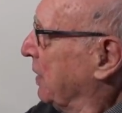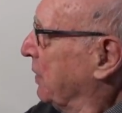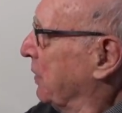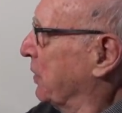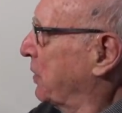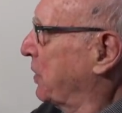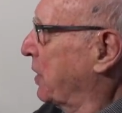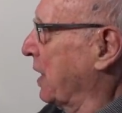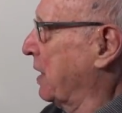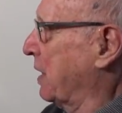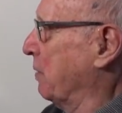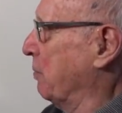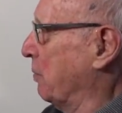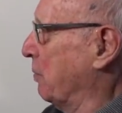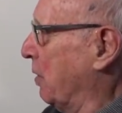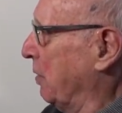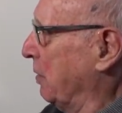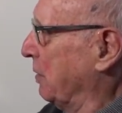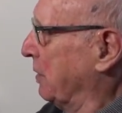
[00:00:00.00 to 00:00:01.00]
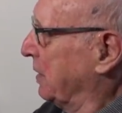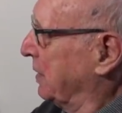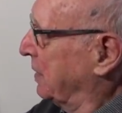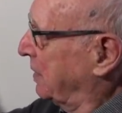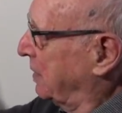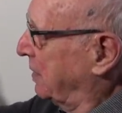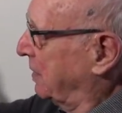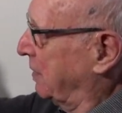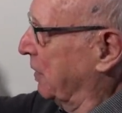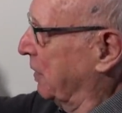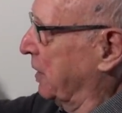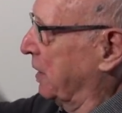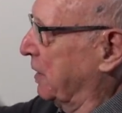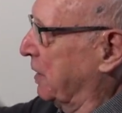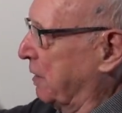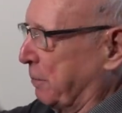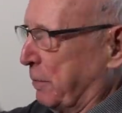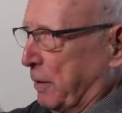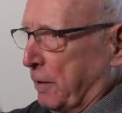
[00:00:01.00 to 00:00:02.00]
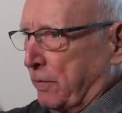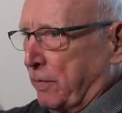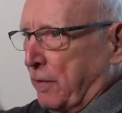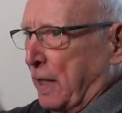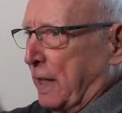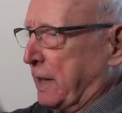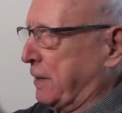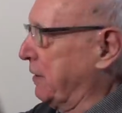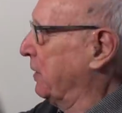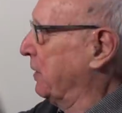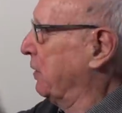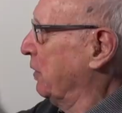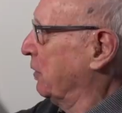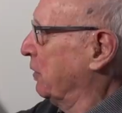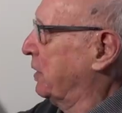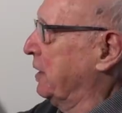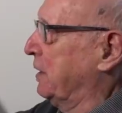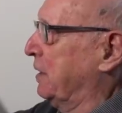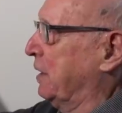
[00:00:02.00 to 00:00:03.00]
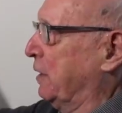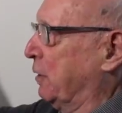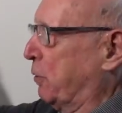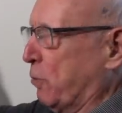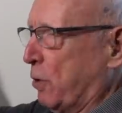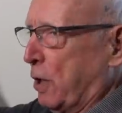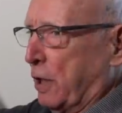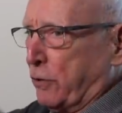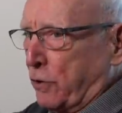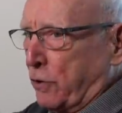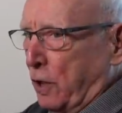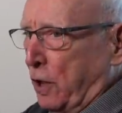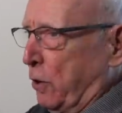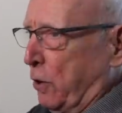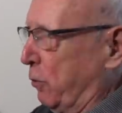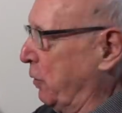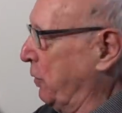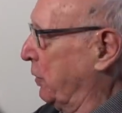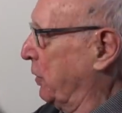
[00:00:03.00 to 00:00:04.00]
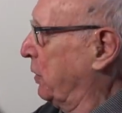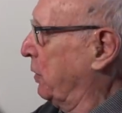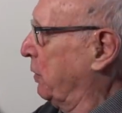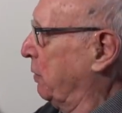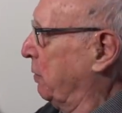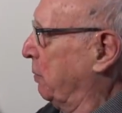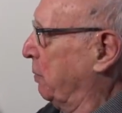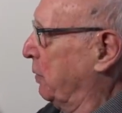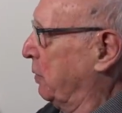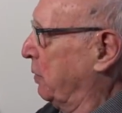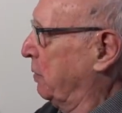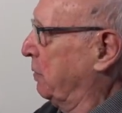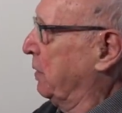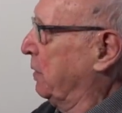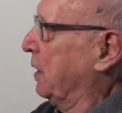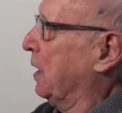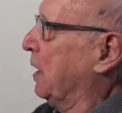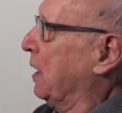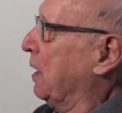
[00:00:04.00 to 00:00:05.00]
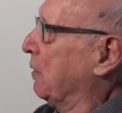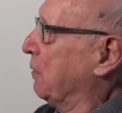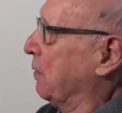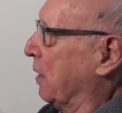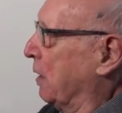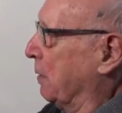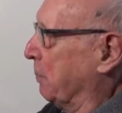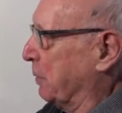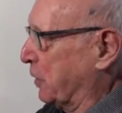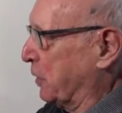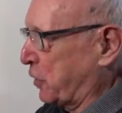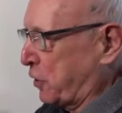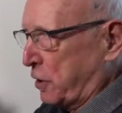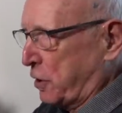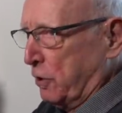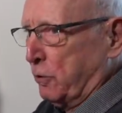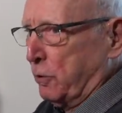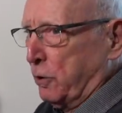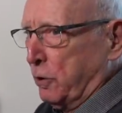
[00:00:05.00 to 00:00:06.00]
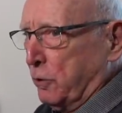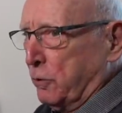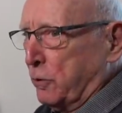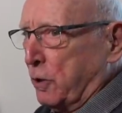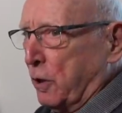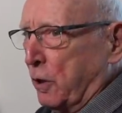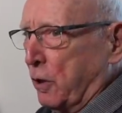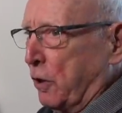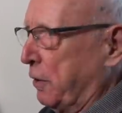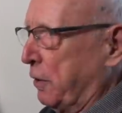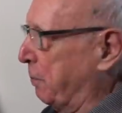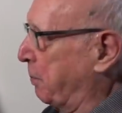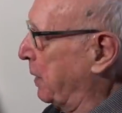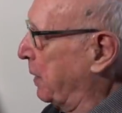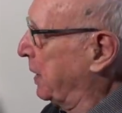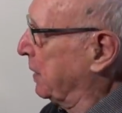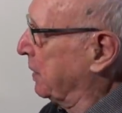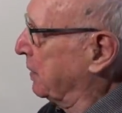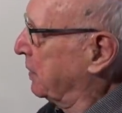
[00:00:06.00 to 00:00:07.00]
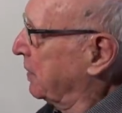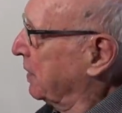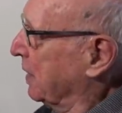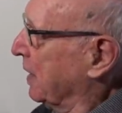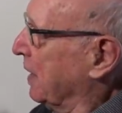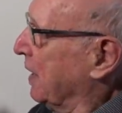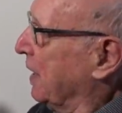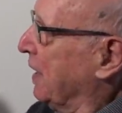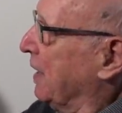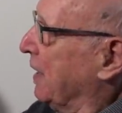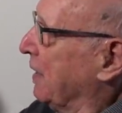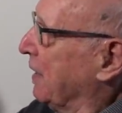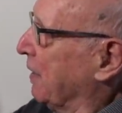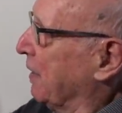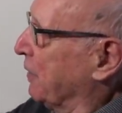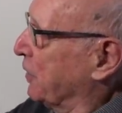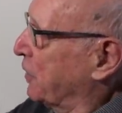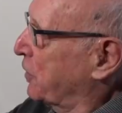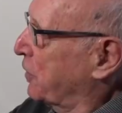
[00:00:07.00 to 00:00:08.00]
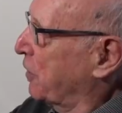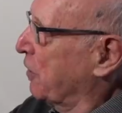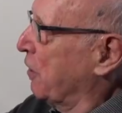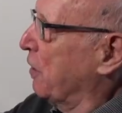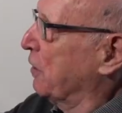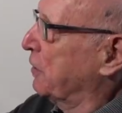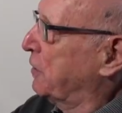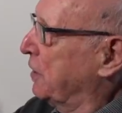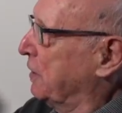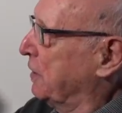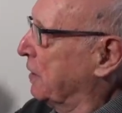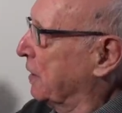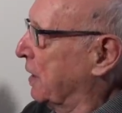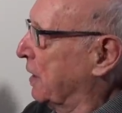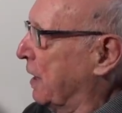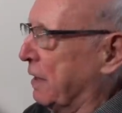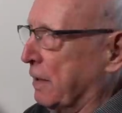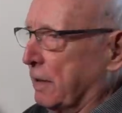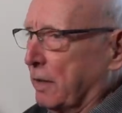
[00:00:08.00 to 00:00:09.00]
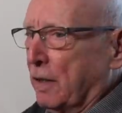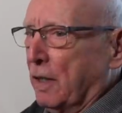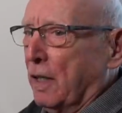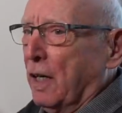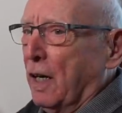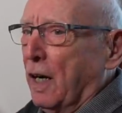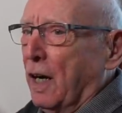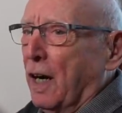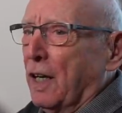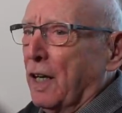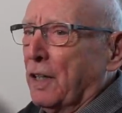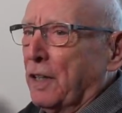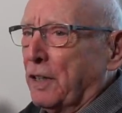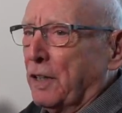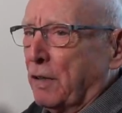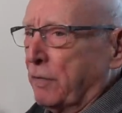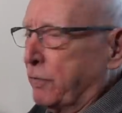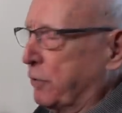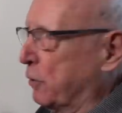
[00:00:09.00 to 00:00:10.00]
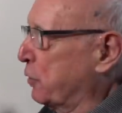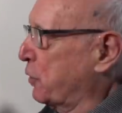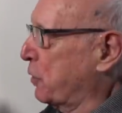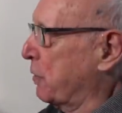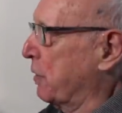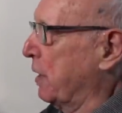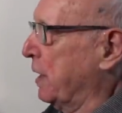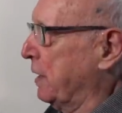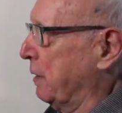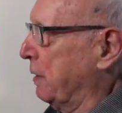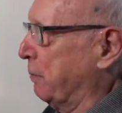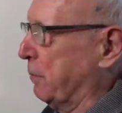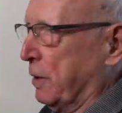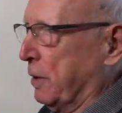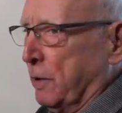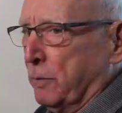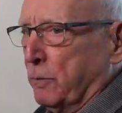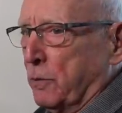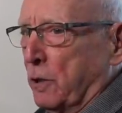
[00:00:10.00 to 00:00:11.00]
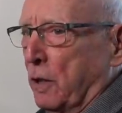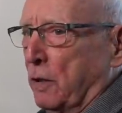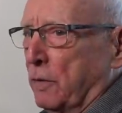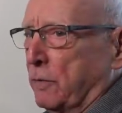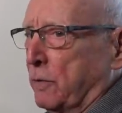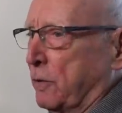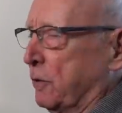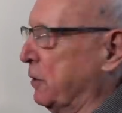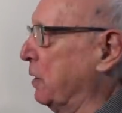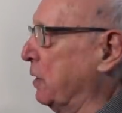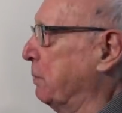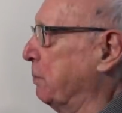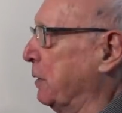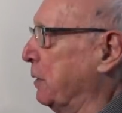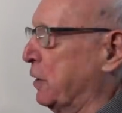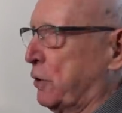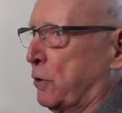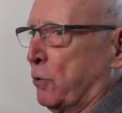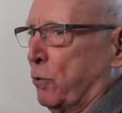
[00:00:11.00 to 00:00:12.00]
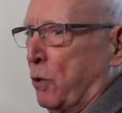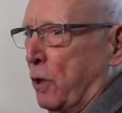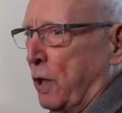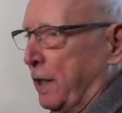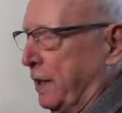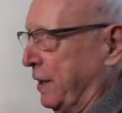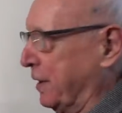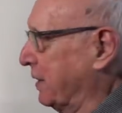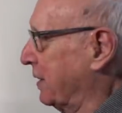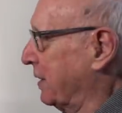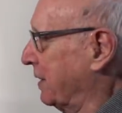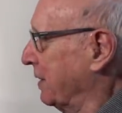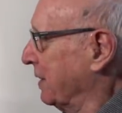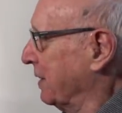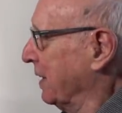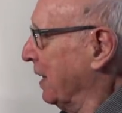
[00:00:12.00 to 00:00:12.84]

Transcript: The second one, he's got a little bit flatter. He's not hitting quite so low on the cue ball, right? But he's still used a lot of pace. Now he's starting to get a little frustrated with himself because he's missed twice.